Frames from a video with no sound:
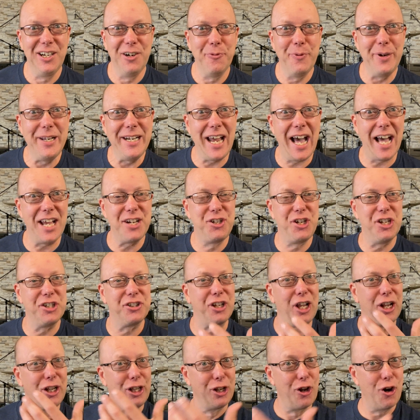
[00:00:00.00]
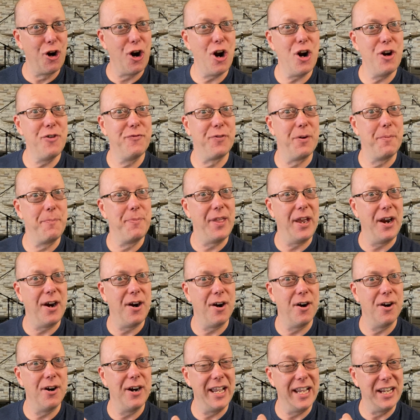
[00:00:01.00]
We not just learn from
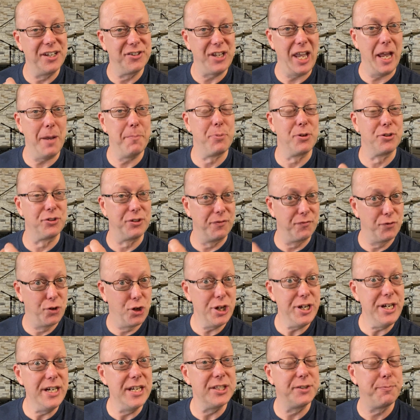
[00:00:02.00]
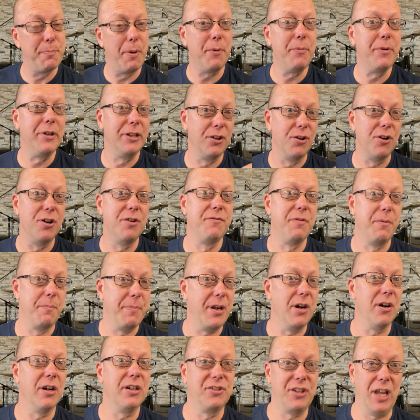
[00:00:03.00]
their examples of goodness, but we learn from
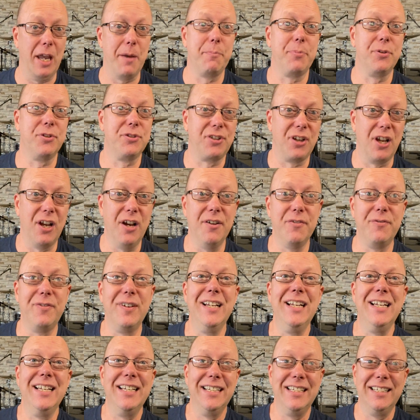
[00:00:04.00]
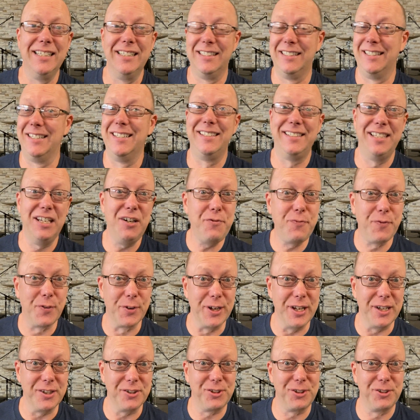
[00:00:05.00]
their examples of
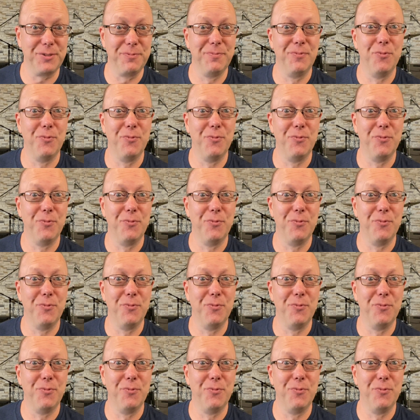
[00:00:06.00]
sinfulness,